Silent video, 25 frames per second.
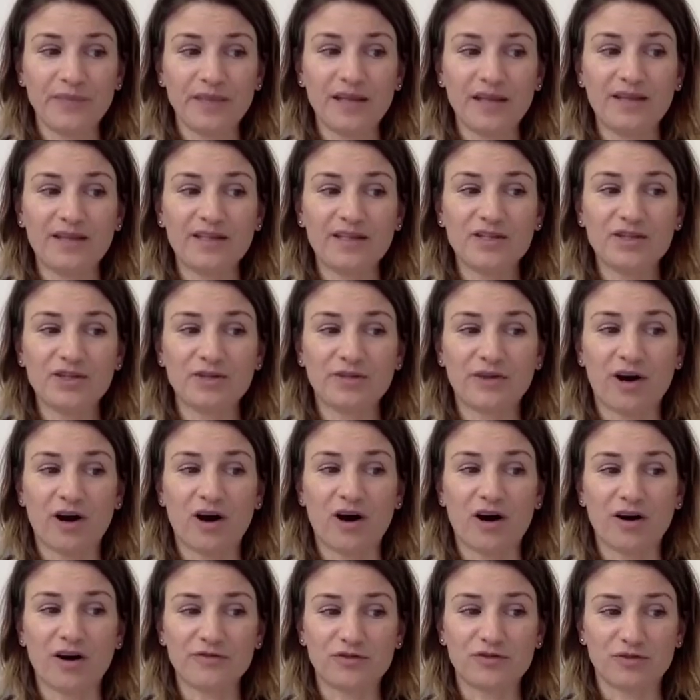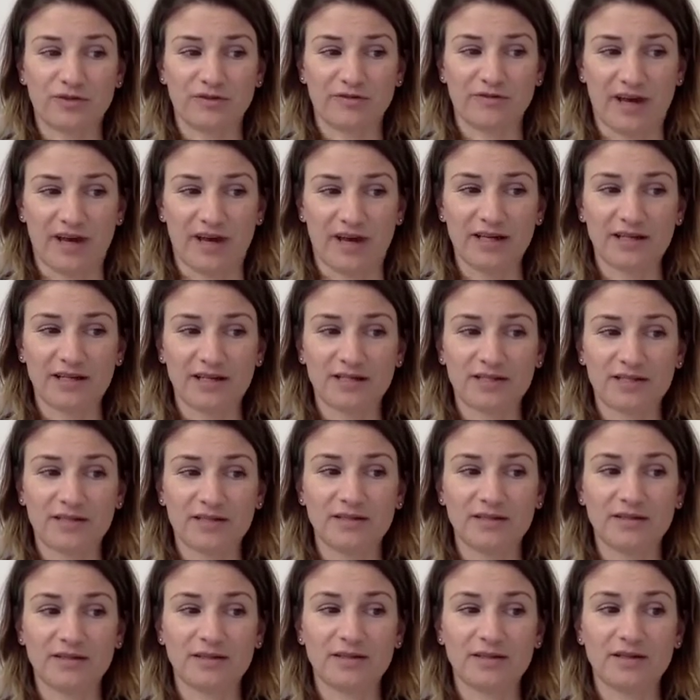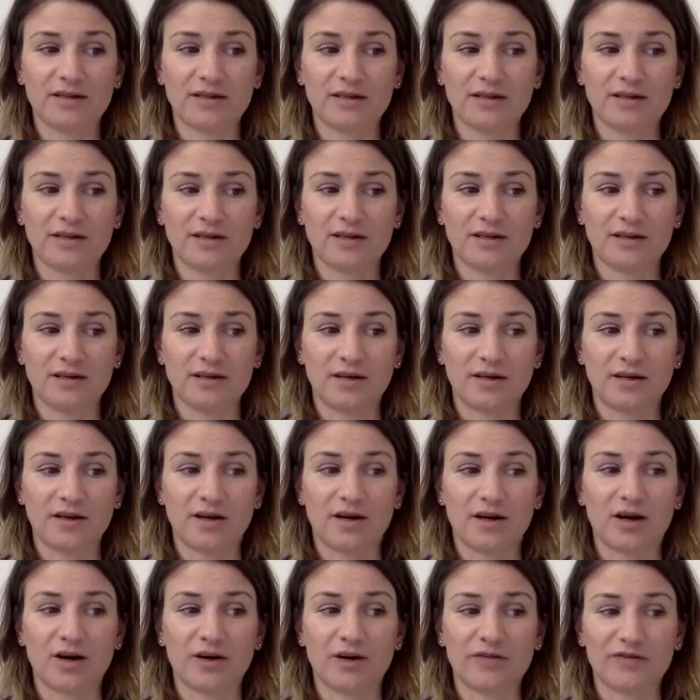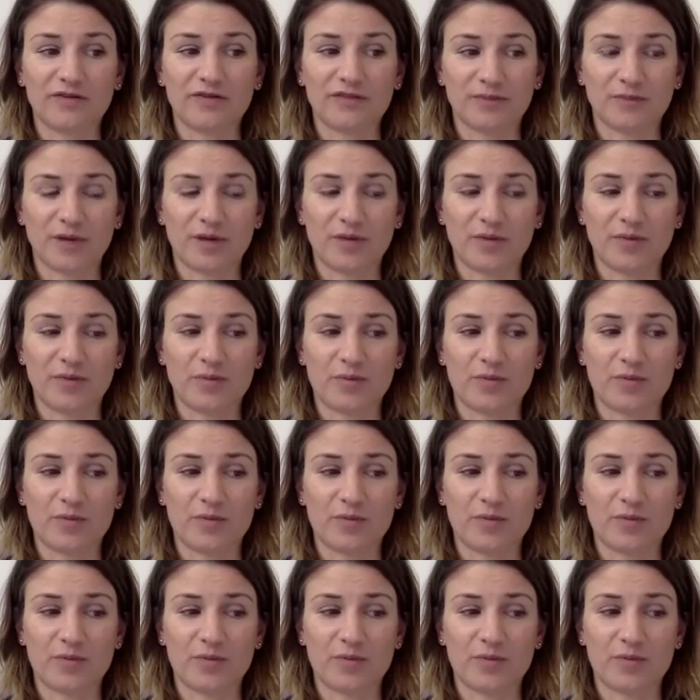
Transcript: sort of after effect after my